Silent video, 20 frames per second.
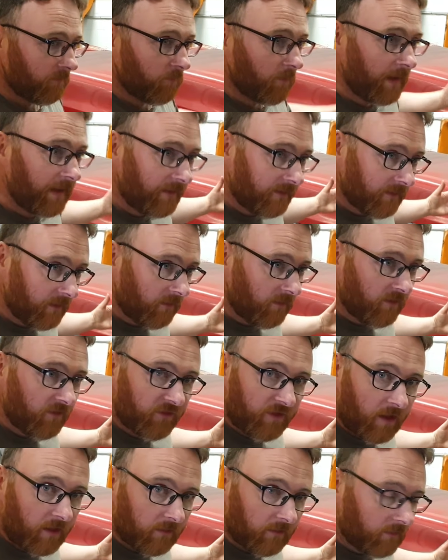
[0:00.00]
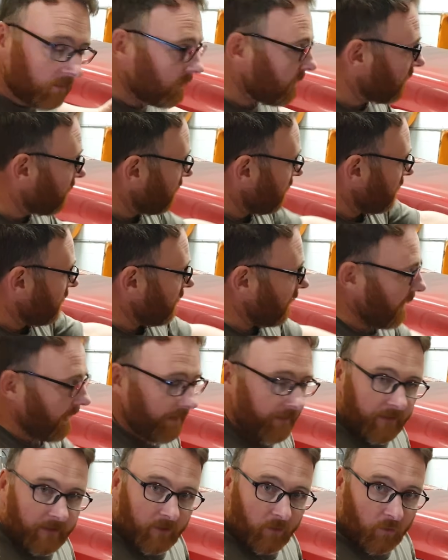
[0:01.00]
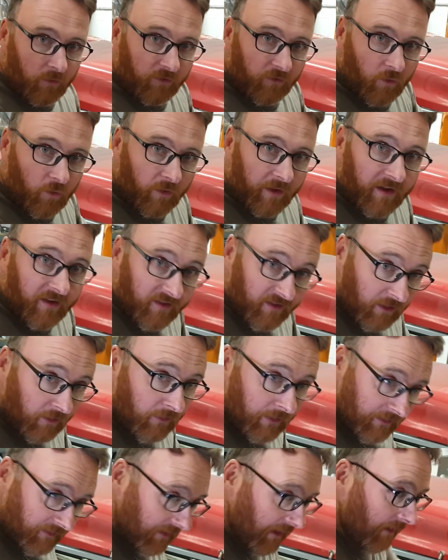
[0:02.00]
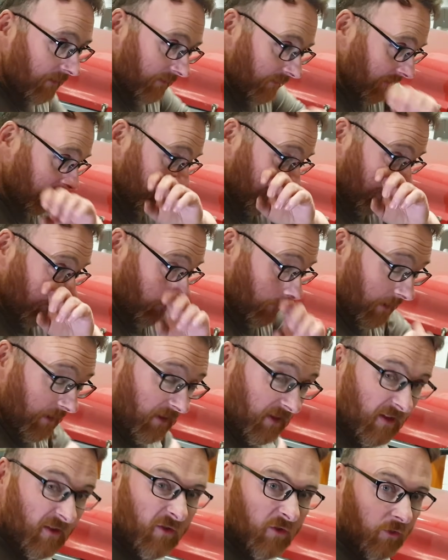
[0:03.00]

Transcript: widened out the scuttle and the nose cone is still exactly the same width,